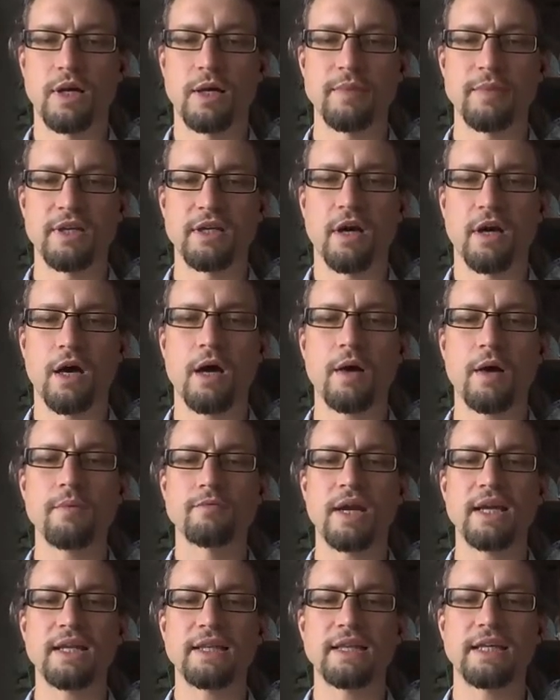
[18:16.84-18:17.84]

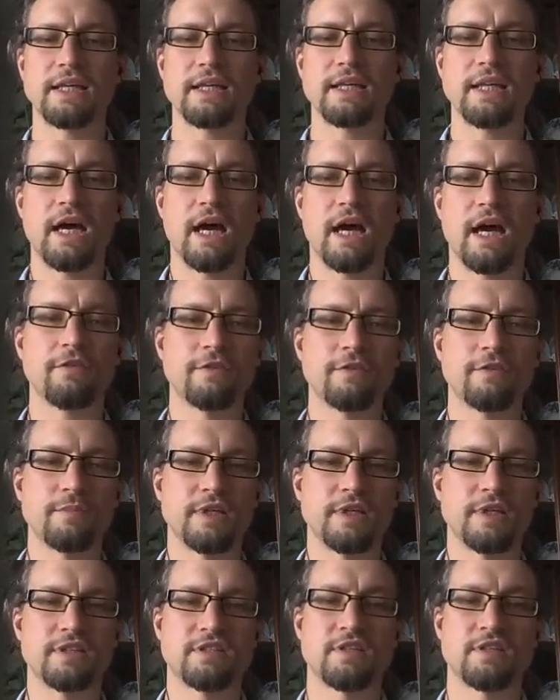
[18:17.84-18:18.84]
rightly enough,
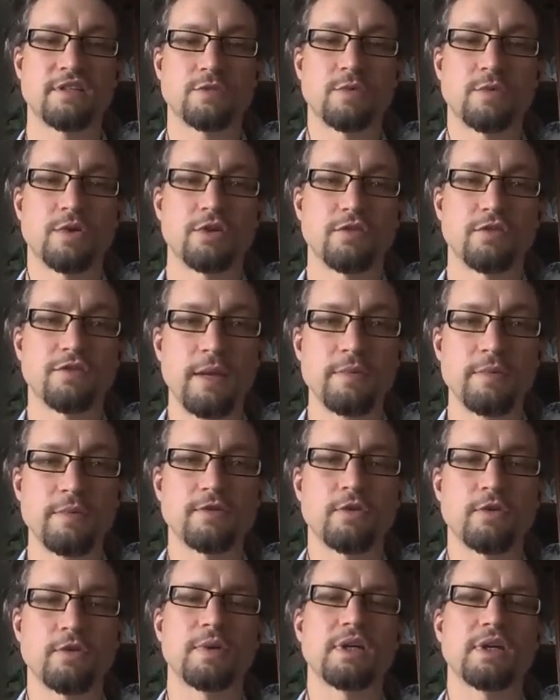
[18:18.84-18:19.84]
because this is what they're
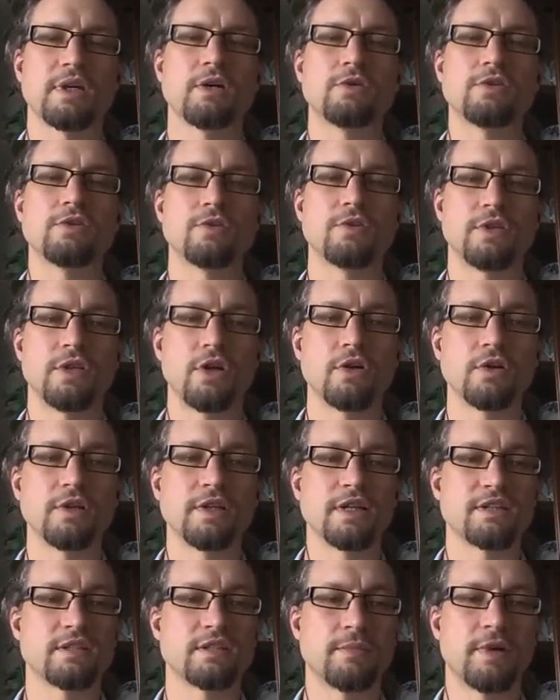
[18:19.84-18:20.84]
famous for, we go to the
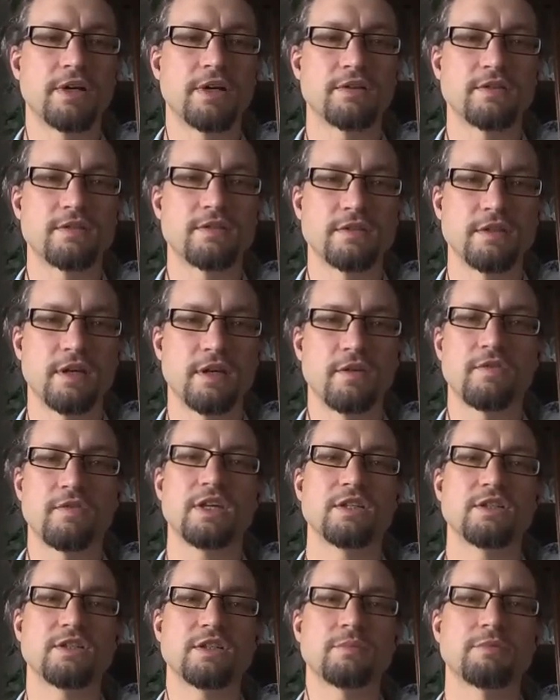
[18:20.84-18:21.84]
earliest monks of
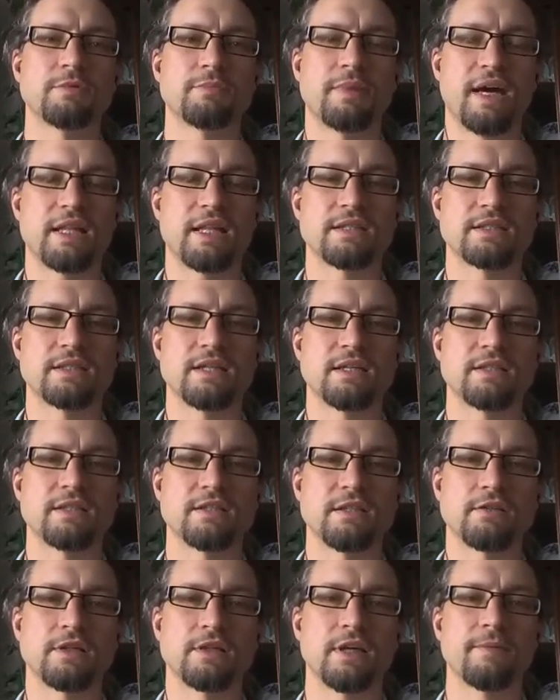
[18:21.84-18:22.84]
Egypt, Palestine,
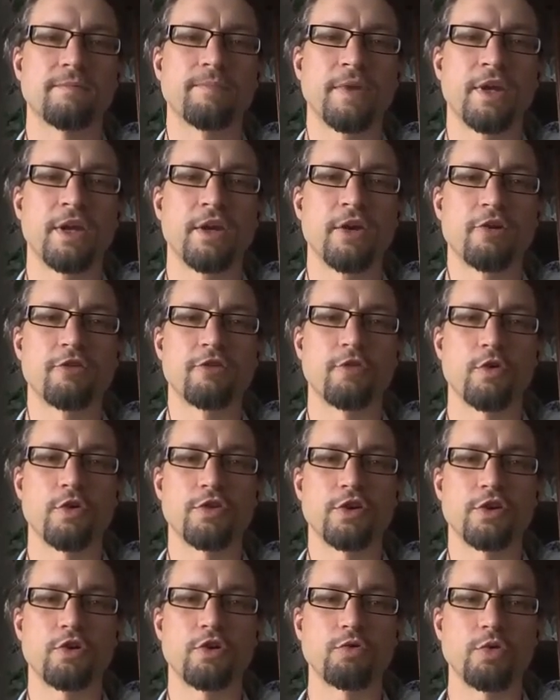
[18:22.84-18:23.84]
Syria, for
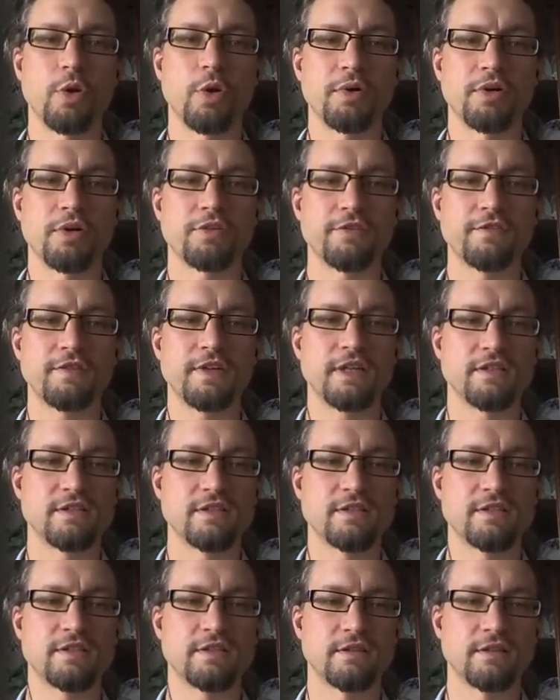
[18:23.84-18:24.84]
the heroic feats,